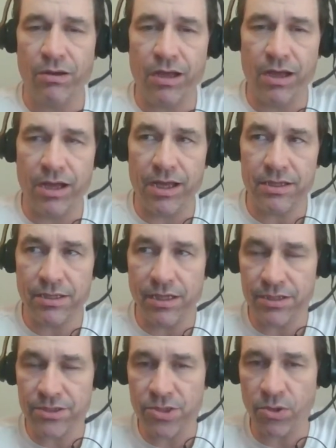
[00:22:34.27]
uh,
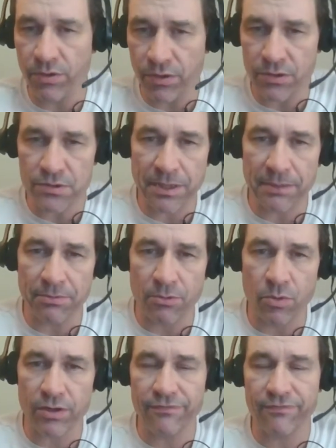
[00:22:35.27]
two of those people
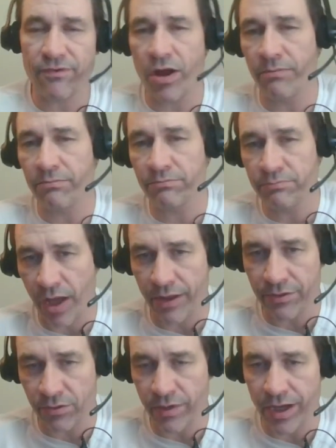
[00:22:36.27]
were from
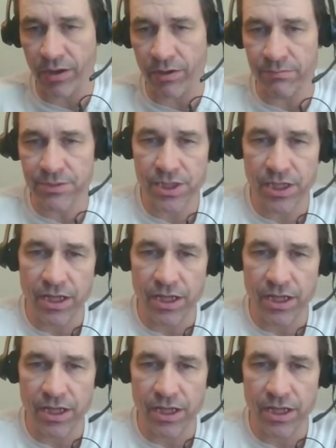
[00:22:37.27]
other realms,